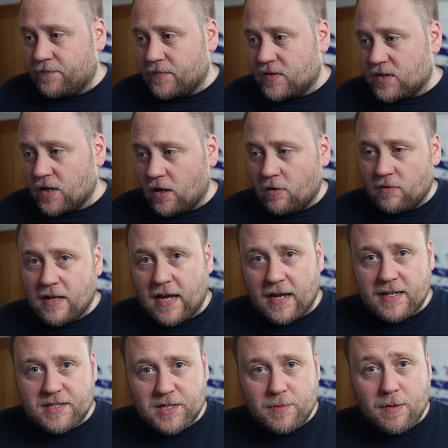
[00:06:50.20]
So yeah,
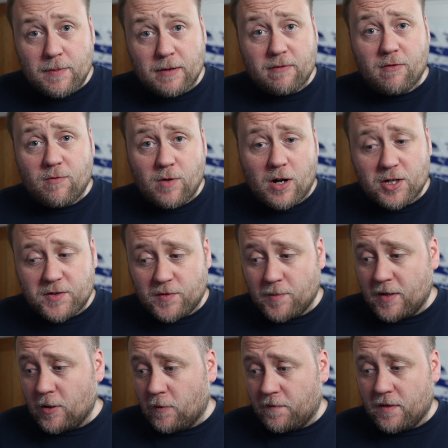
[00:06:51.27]
it's going to be a bit of a rush for
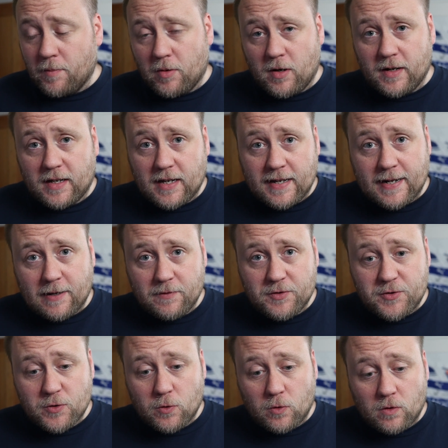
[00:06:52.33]
me off the bike and out the
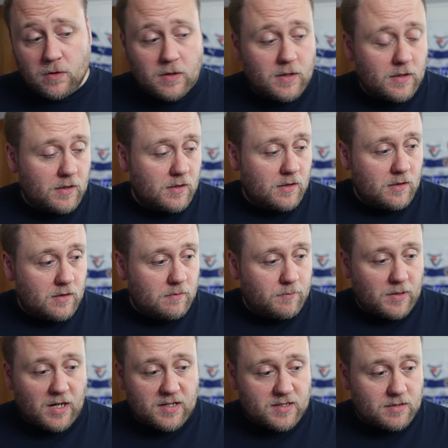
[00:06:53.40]
door.
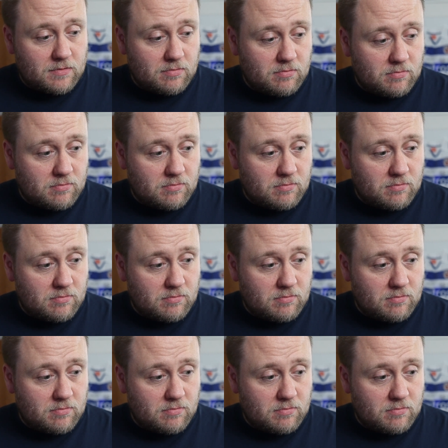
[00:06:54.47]
But